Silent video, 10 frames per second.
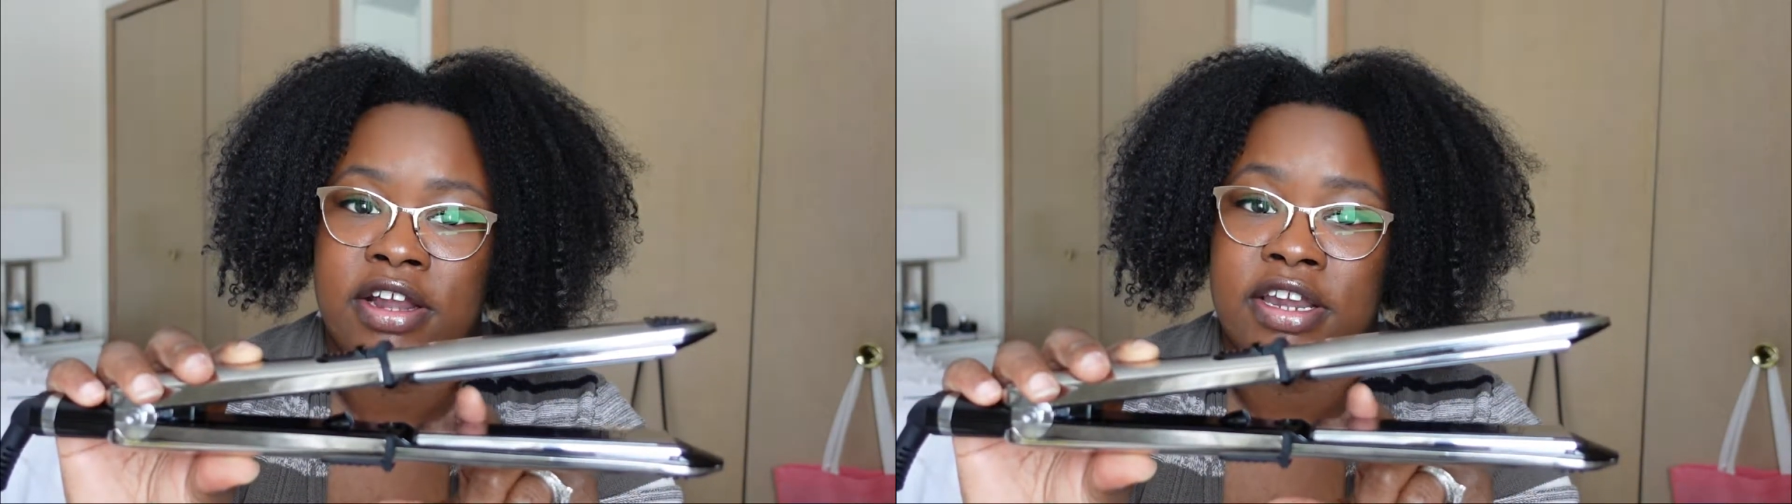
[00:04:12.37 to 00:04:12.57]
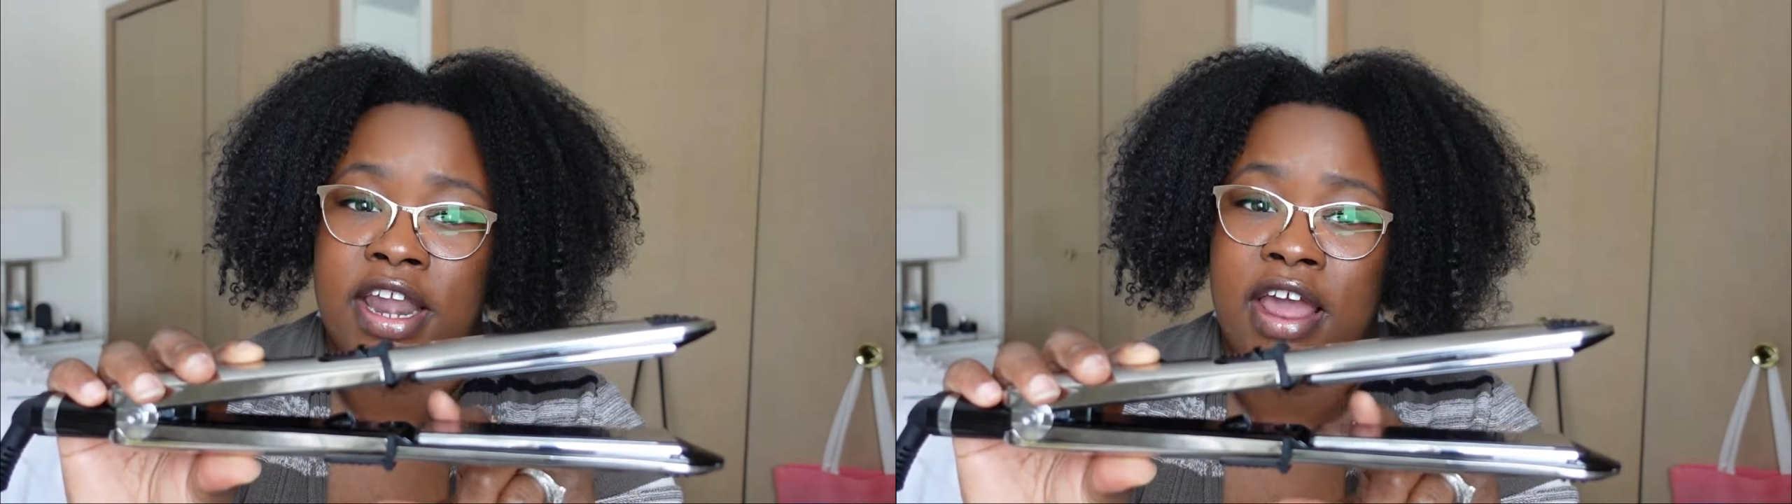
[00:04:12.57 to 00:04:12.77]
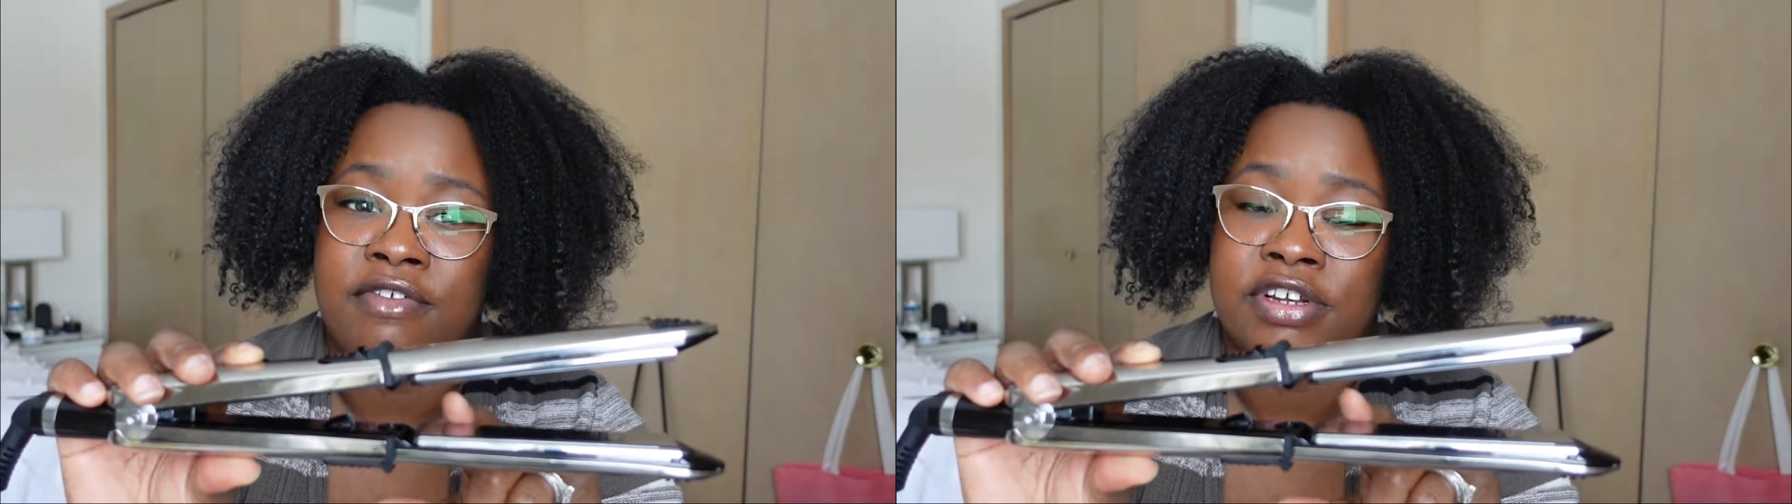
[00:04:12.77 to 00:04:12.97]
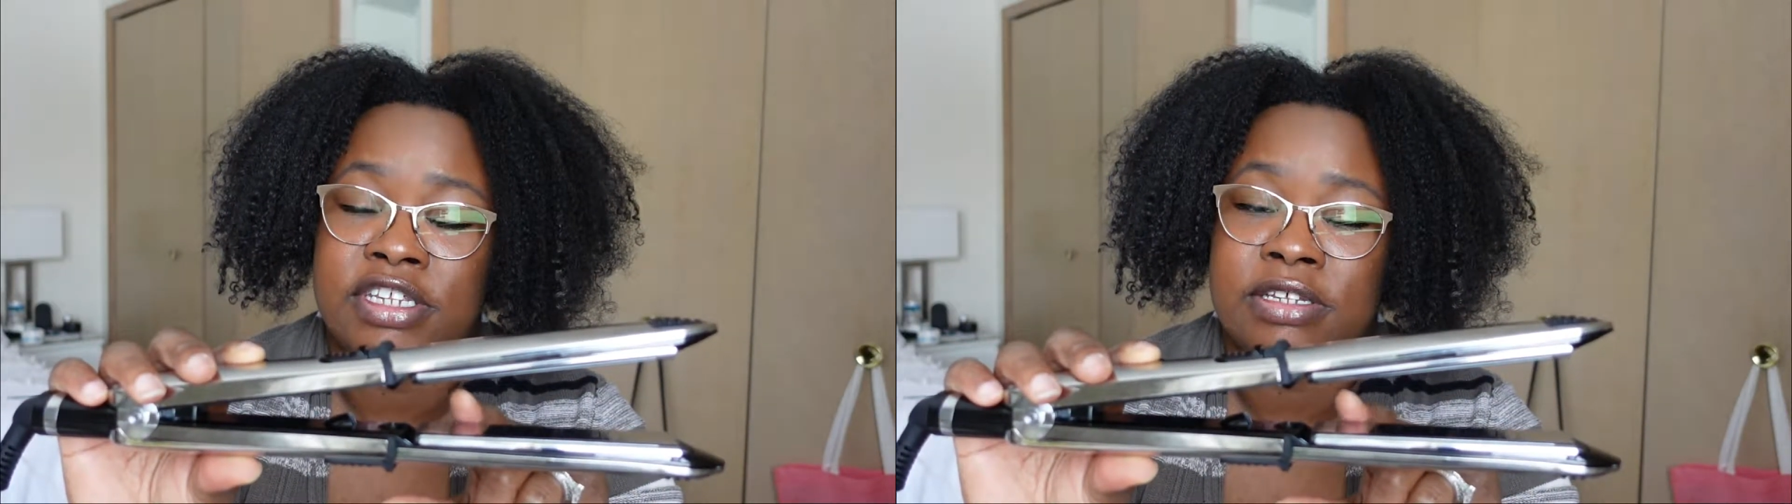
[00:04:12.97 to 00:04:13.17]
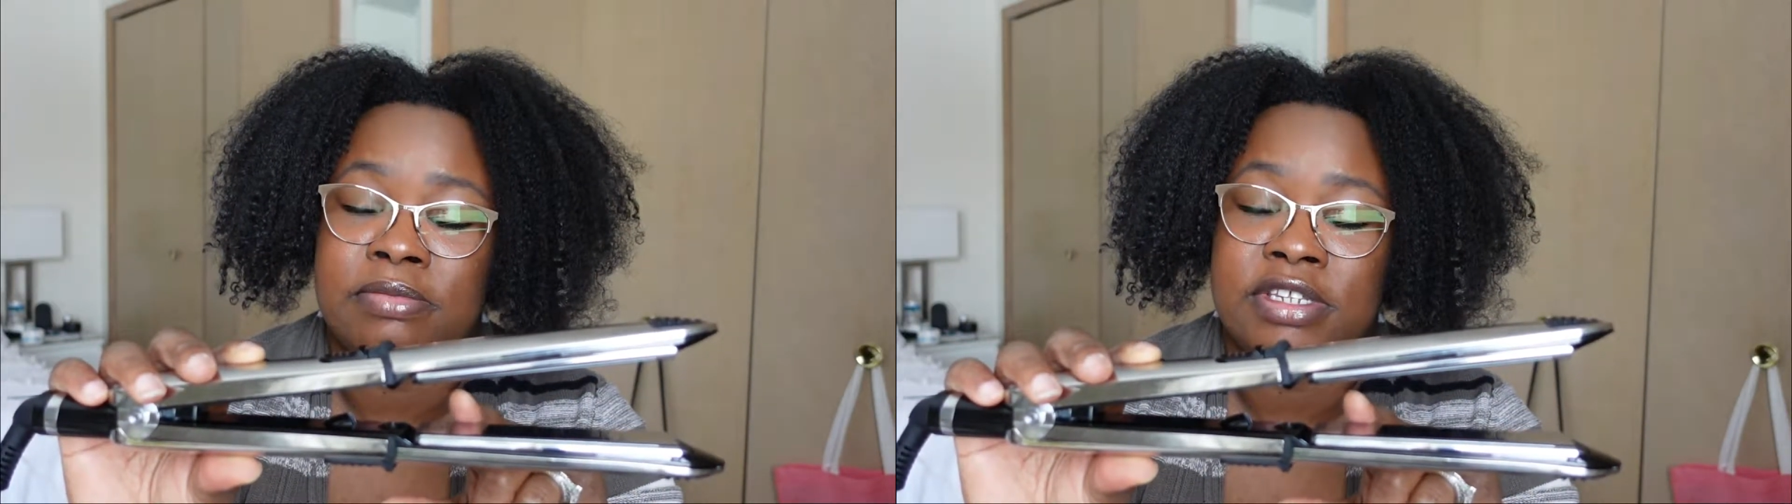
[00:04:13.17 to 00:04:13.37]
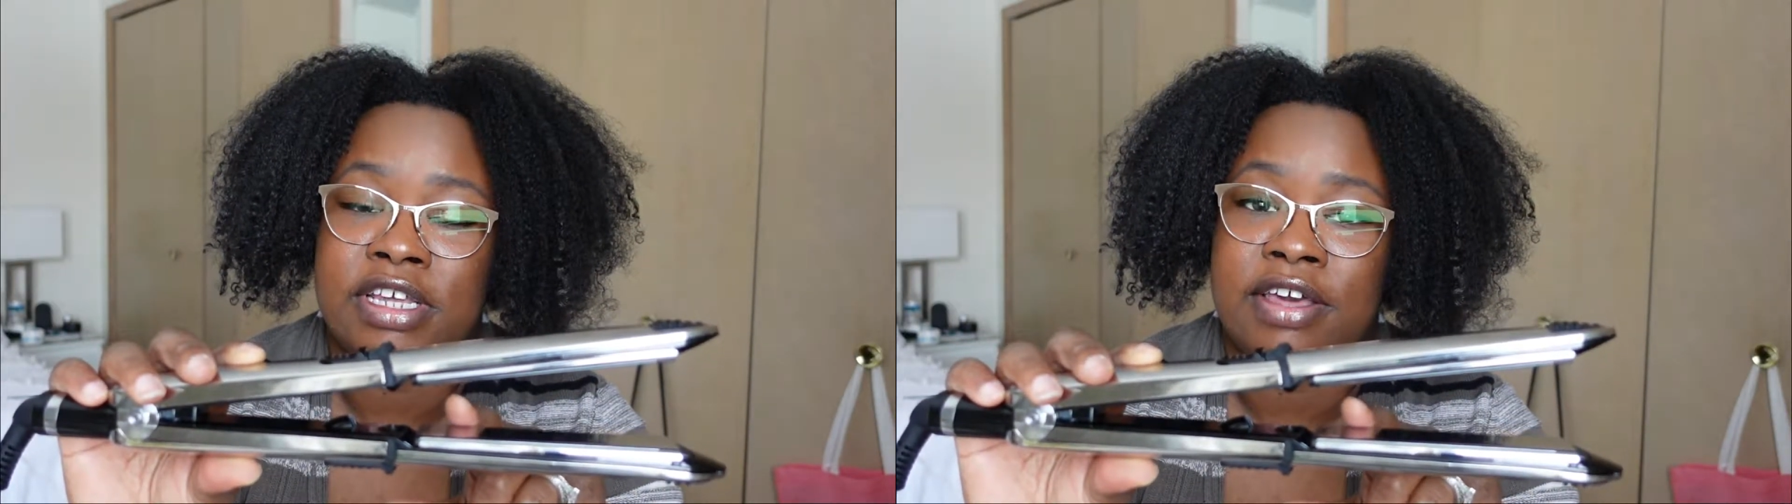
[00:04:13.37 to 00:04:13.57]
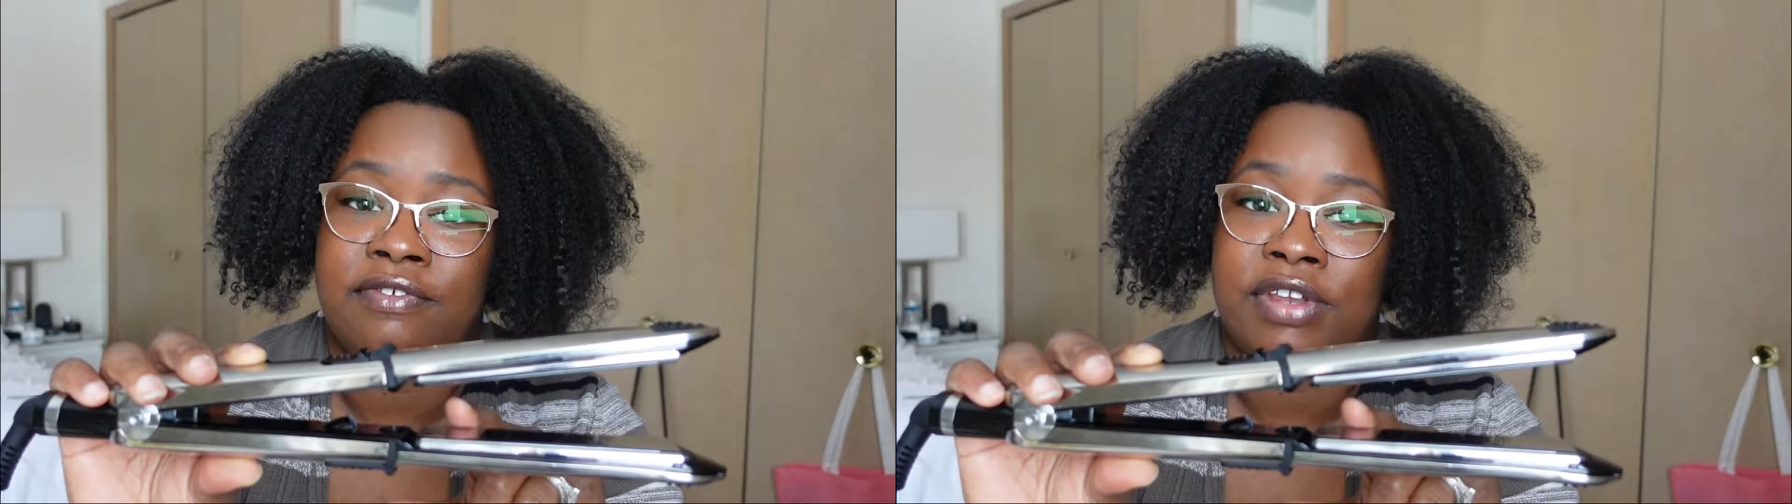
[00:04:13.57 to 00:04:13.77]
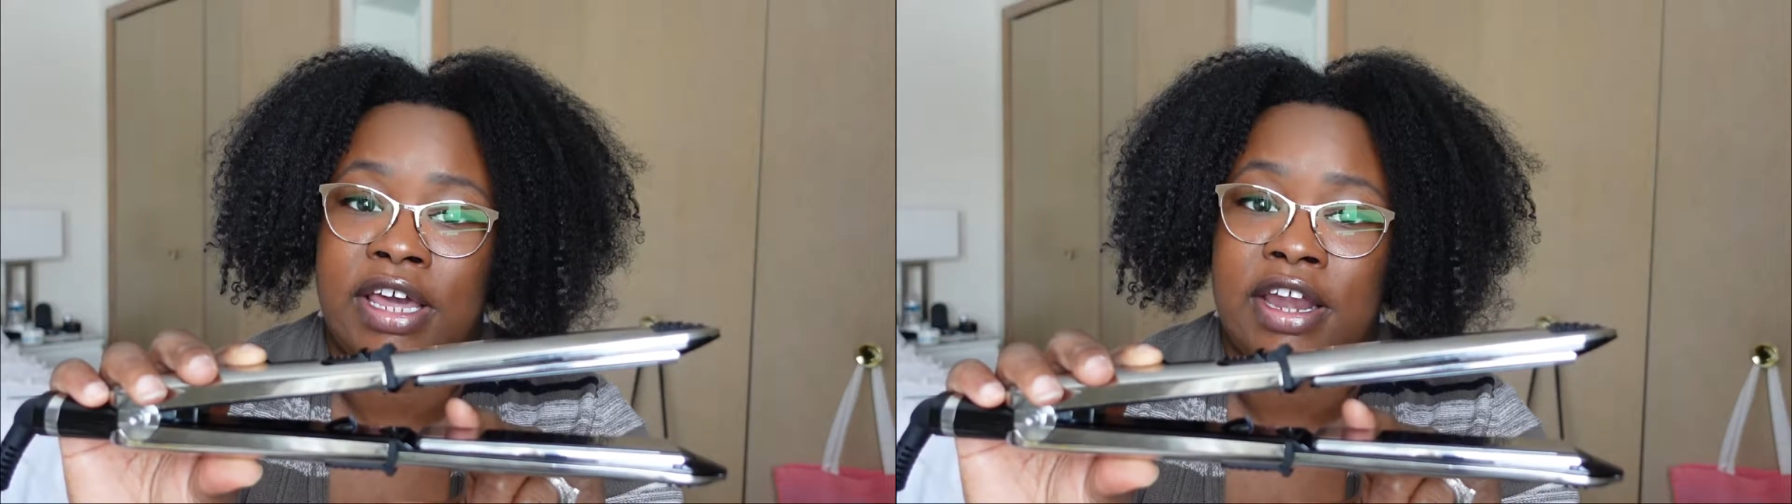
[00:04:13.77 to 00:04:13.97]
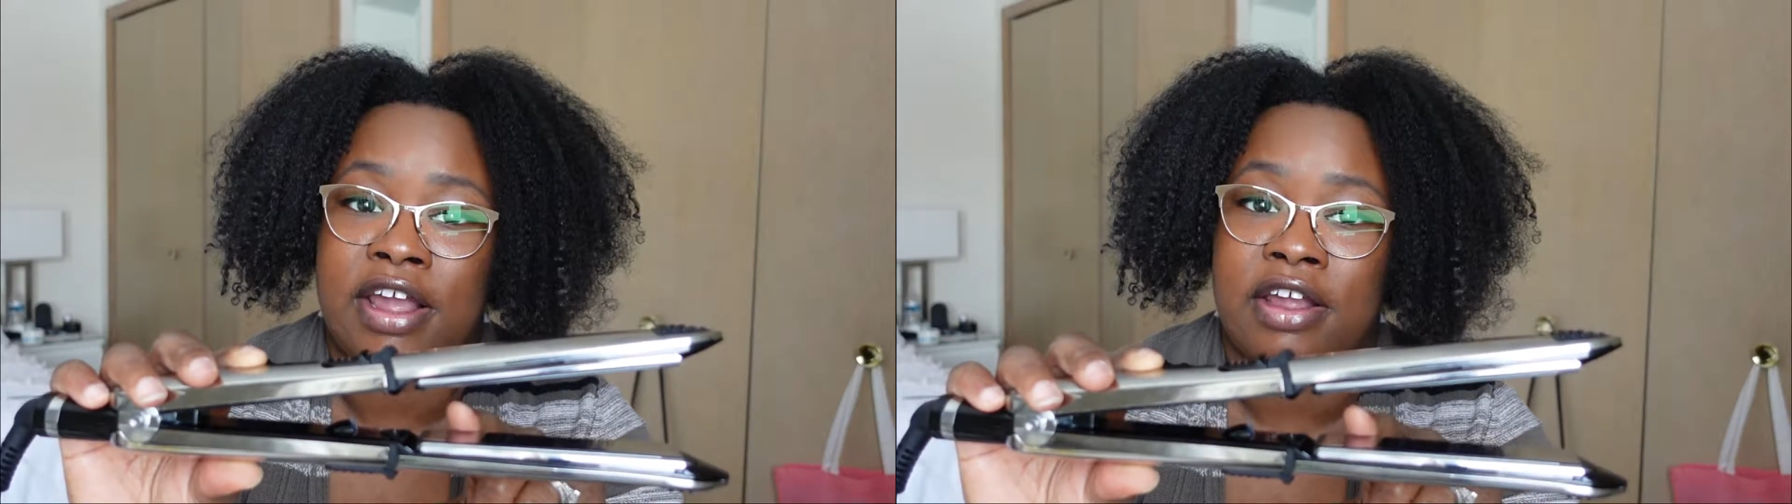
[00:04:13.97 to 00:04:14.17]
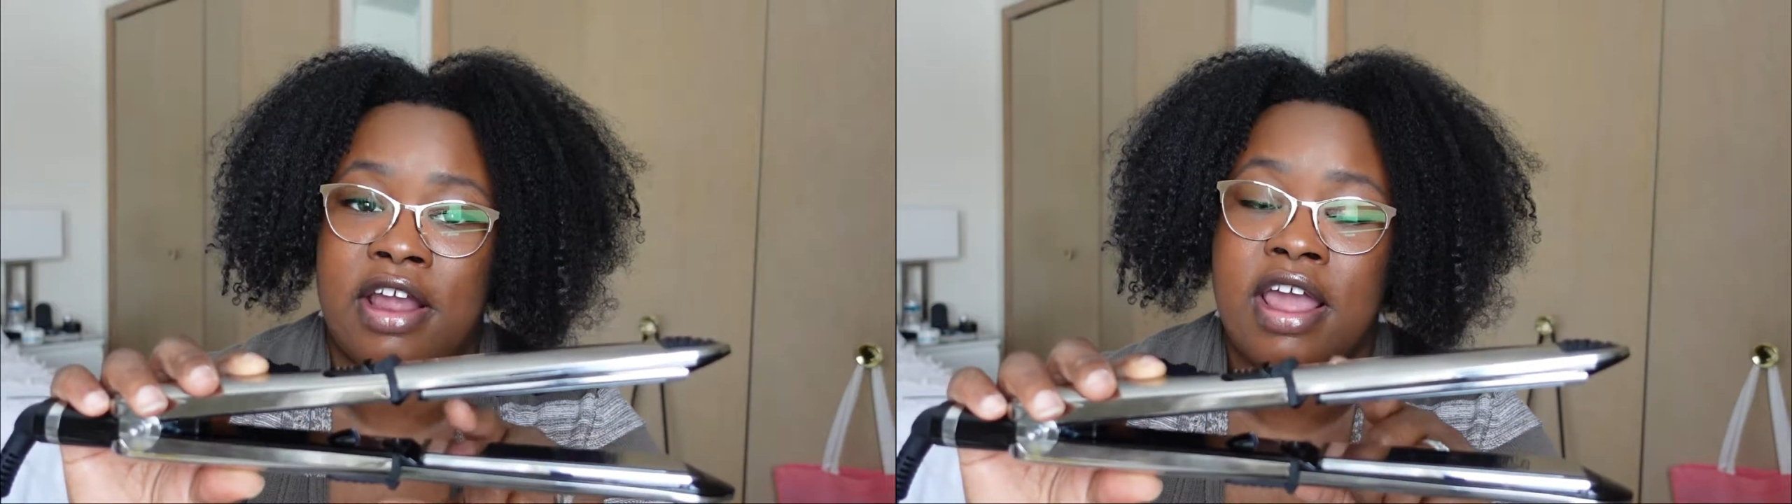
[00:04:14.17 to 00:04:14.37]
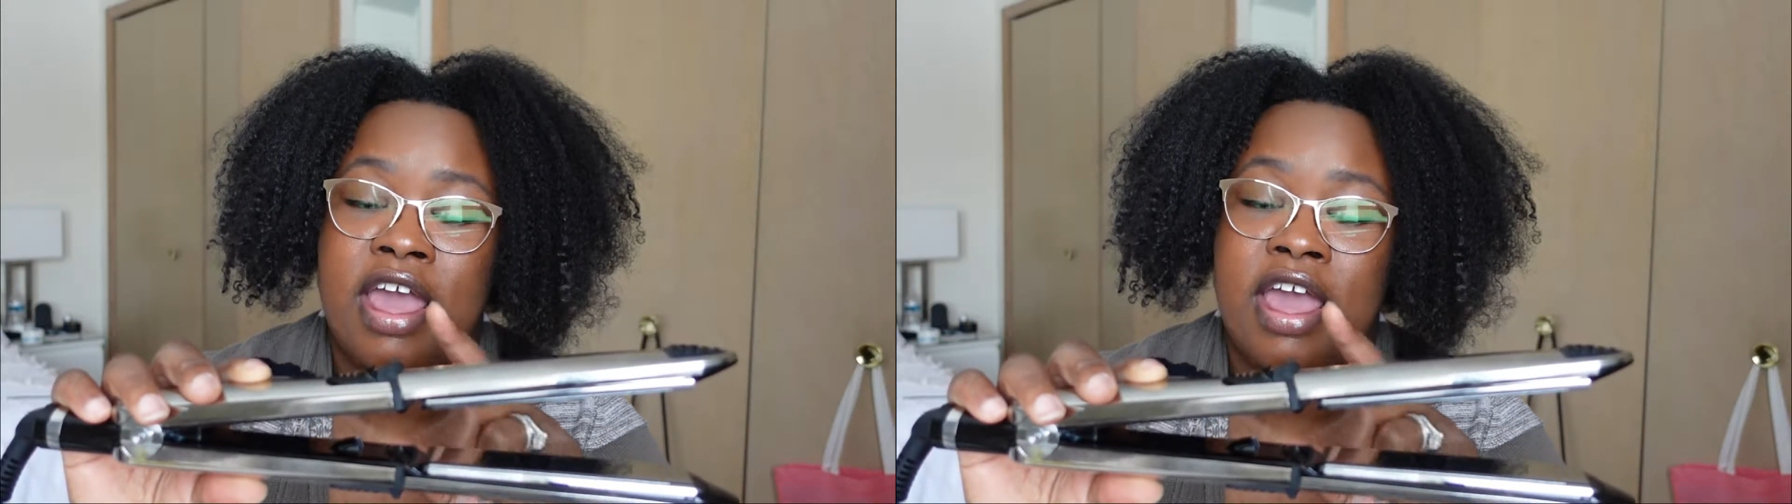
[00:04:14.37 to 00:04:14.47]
never seems to get flat iron.